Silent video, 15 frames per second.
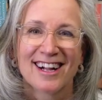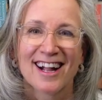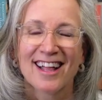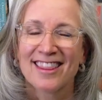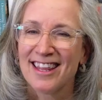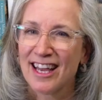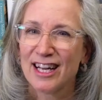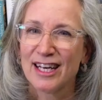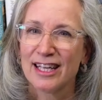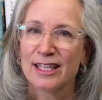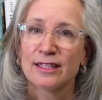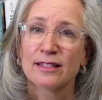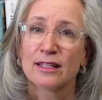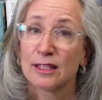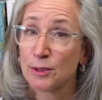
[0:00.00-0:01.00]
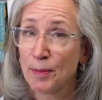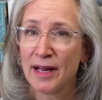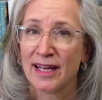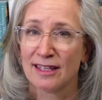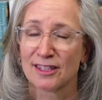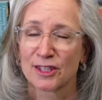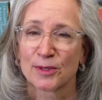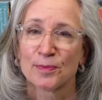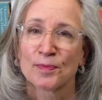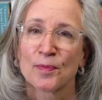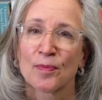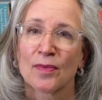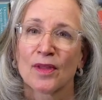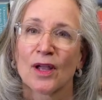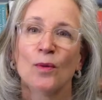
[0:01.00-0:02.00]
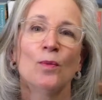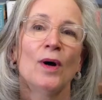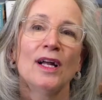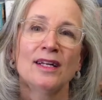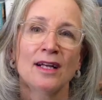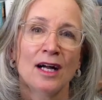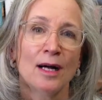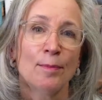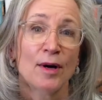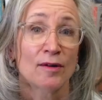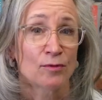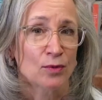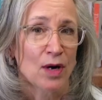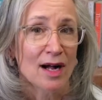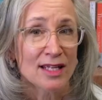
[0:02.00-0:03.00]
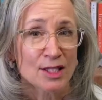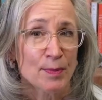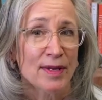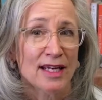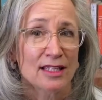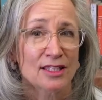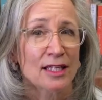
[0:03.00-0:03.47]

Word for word: Then is spinach. One cup of raw spinach